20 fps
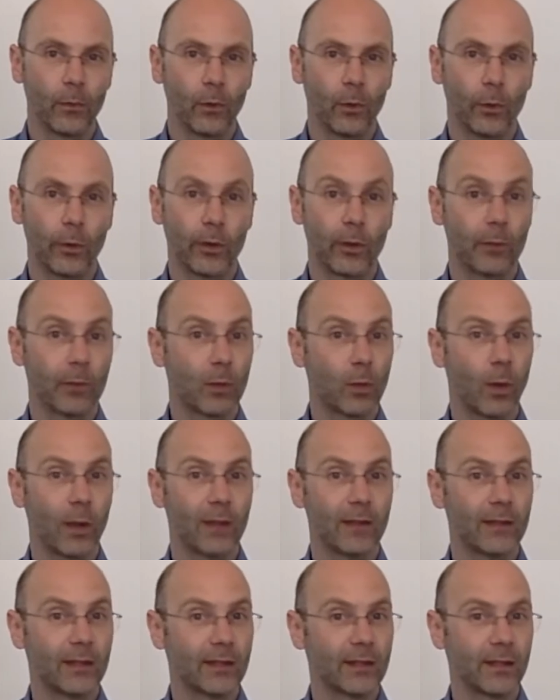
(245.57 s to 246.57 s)
or it can be
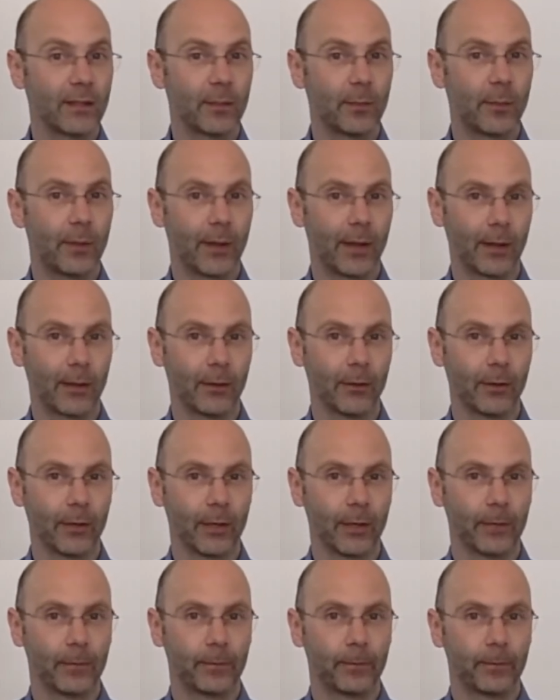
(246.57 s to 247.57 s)
quite disempowering.